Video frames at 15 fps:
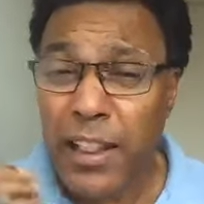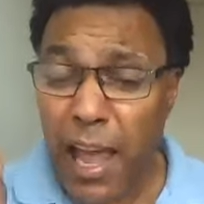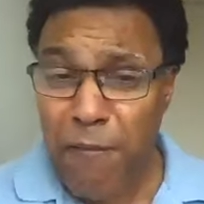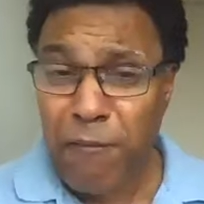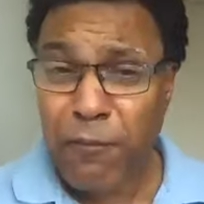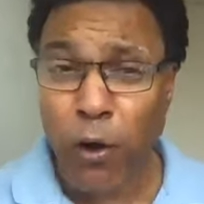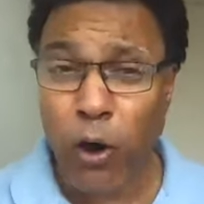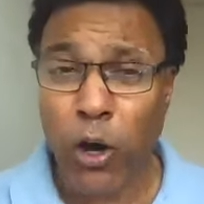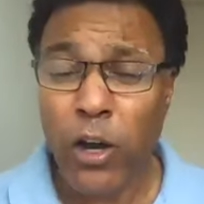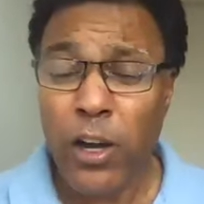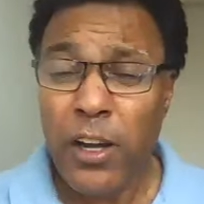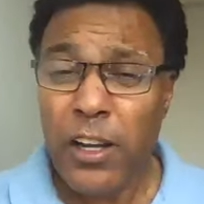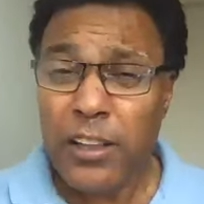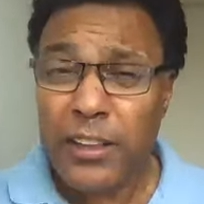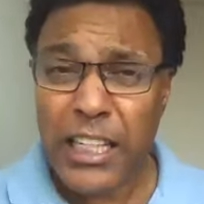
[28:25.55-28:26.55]
And
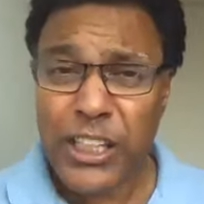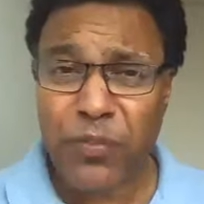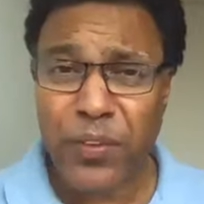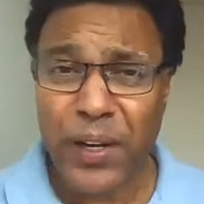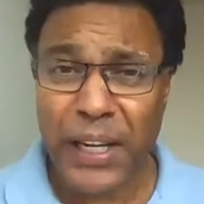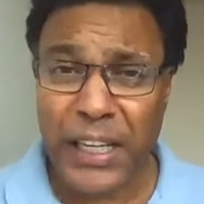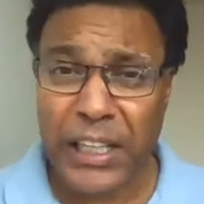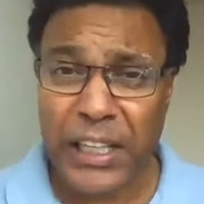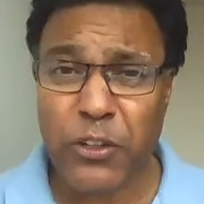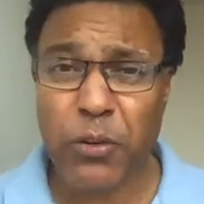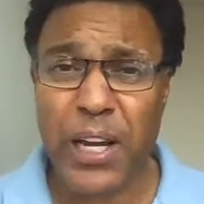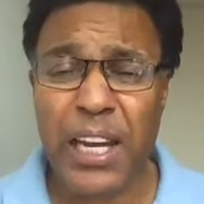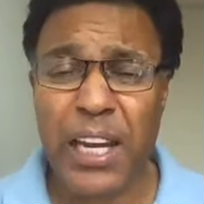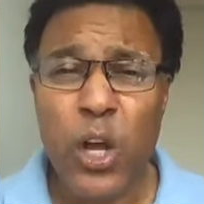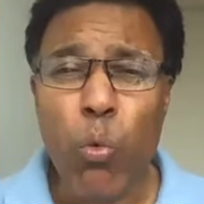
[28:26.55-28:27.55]
therefore, this fig
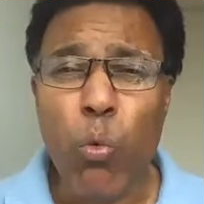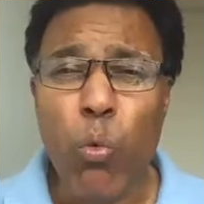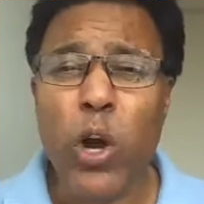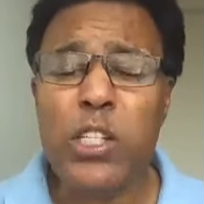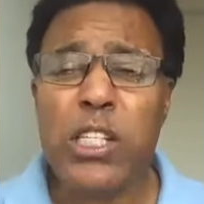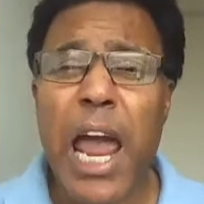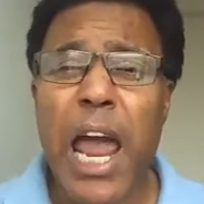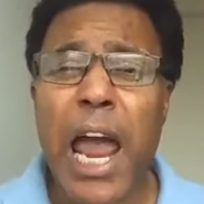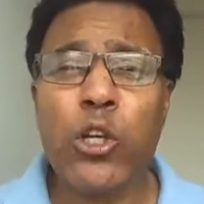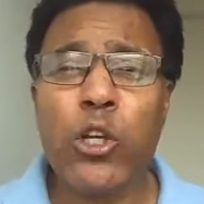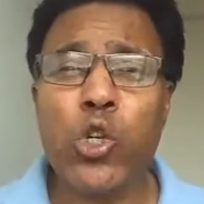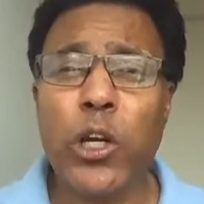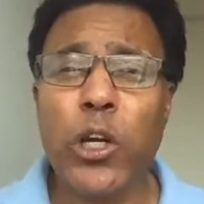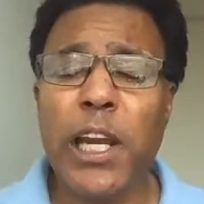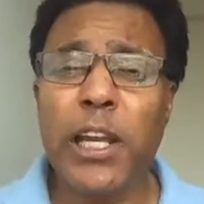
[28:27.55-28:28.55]
tree was
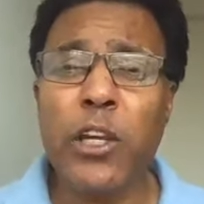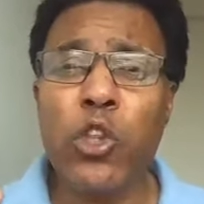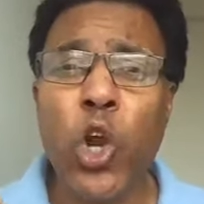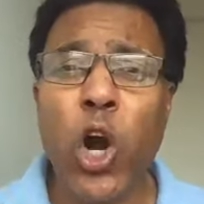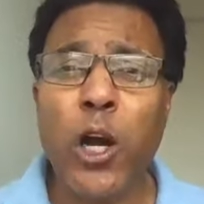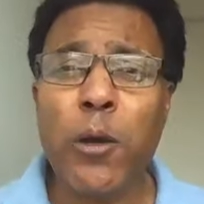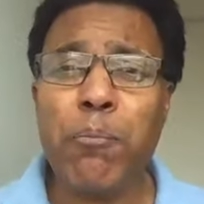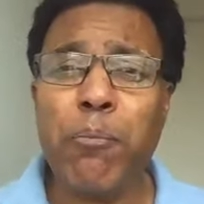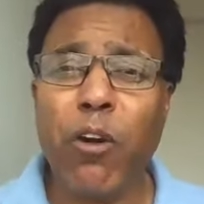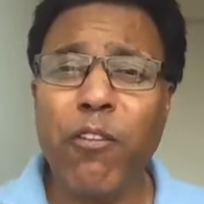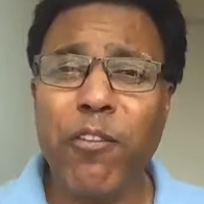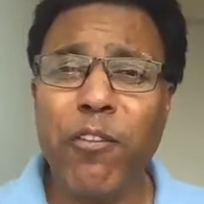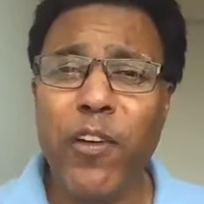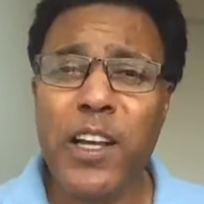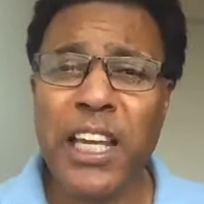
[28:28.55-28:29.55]
actually not
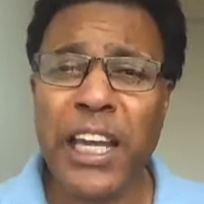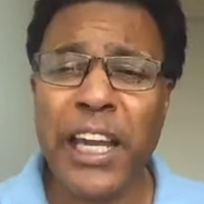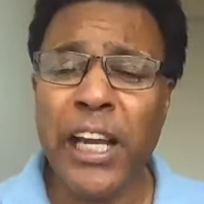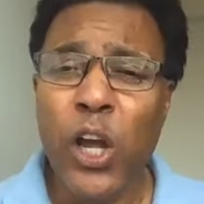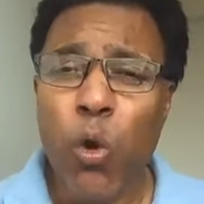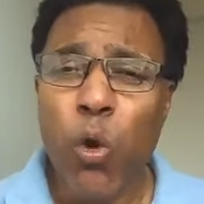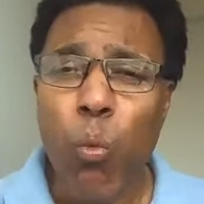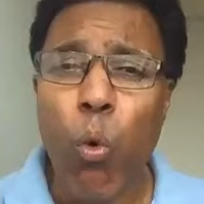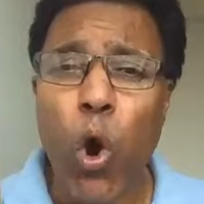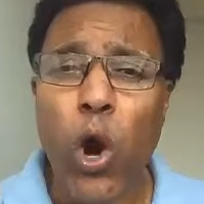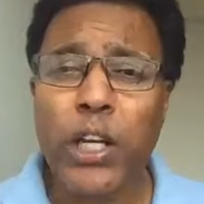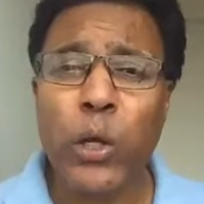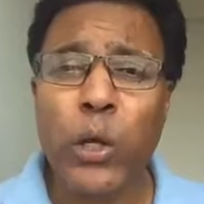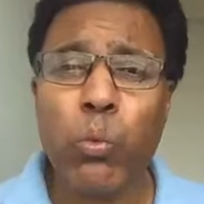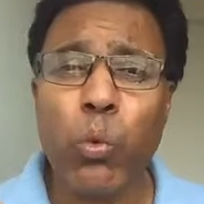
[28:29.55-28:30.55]
professing
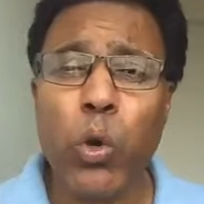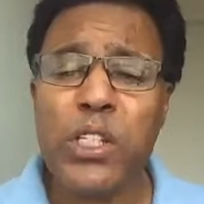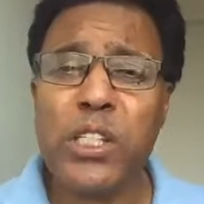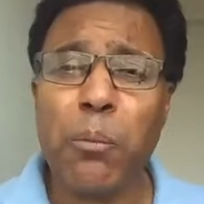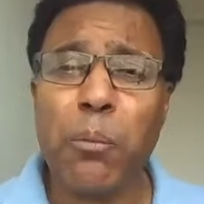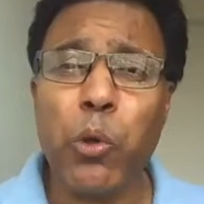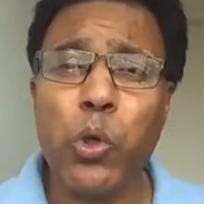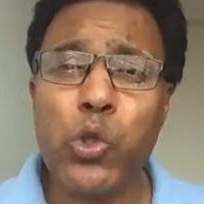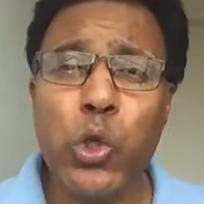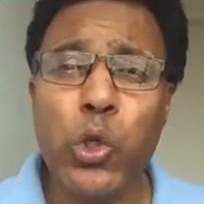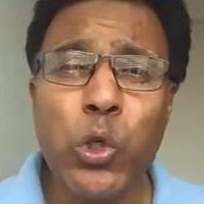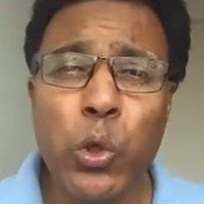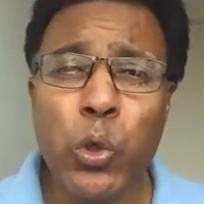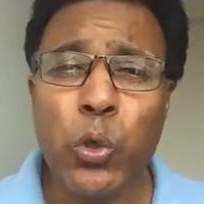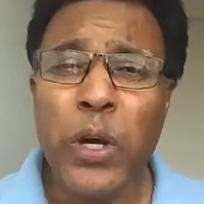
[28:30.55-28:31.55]
what it was supposed to
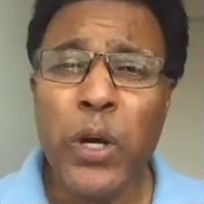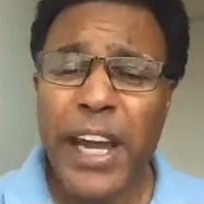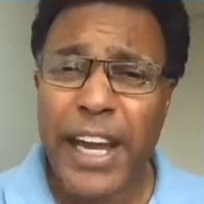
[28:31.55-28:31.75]
do.